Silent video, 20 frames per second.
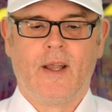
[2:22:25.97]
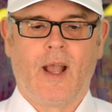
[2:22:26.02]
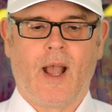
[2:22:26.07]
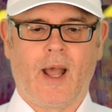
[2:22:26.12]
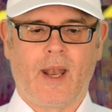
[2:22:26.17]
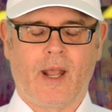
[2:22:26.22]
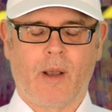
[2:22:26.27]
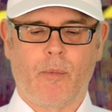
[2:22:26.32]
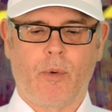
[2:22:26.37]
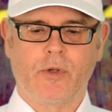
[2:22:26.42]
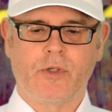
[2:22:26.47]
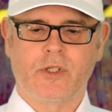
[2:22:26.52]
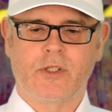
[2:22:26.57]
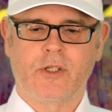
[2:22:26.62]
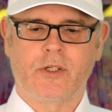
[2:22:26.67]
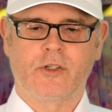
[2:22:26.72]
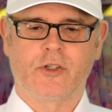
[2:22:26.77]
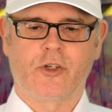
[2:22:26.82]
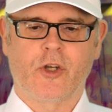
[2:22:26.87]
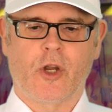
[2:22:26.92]
and I wanted to
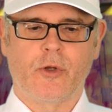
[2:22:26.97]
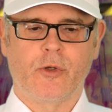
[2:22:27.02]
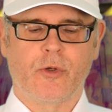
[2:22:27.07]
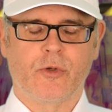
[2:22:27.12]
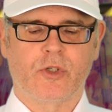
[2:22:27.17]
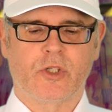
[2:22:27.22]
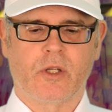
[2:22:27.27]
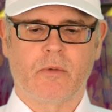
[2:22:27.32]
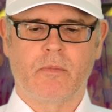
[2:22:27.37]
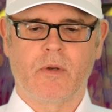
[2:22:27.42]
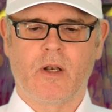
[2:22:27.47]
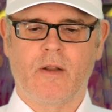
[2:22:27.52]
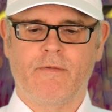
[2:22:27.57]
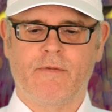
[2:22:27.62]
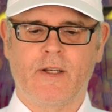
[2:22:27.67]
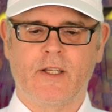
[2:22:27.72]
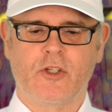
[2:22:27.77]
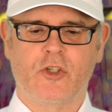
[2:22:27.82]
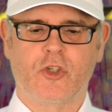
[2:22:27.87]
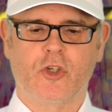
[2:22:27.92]
show you some
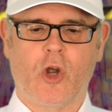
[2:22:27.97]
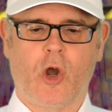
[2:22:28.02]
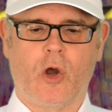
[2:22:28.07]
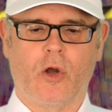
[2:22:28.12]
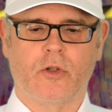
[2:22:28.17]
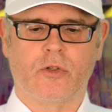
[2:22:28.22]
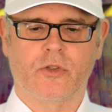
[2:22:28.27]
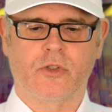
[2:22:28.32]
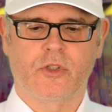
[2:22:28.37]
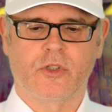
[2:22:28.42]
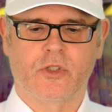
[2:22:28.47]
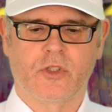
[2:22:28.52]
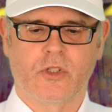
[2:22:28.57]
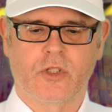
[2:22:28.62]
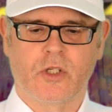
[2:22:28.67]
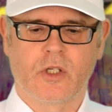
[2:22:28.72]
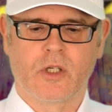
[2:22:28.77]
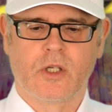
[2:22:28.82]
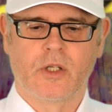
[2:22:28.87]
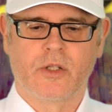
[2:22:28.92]
lovely shots
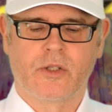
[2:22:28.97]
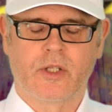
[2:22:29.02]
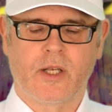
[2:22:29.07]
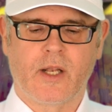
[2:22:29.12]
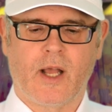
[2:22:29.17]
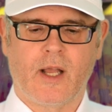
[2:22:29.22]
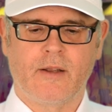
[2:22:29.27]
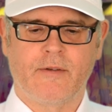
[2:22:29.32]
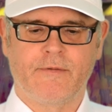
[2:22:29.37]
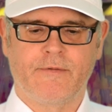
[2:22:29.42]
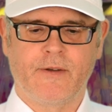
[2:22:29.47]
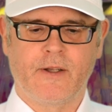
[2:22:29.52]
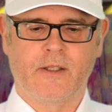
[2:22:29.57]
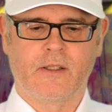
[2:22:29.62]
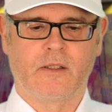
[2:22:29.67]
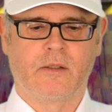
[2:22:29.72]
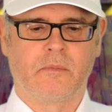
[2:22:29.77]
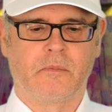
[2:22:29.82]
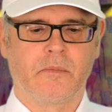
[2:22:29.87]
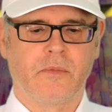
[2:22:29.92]
that I
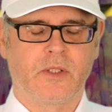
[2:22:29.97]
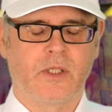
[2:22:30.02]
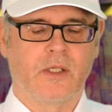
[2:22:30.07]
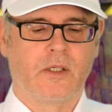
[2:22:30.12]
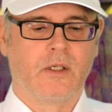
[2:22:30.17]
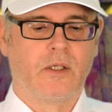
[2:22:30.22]
filmed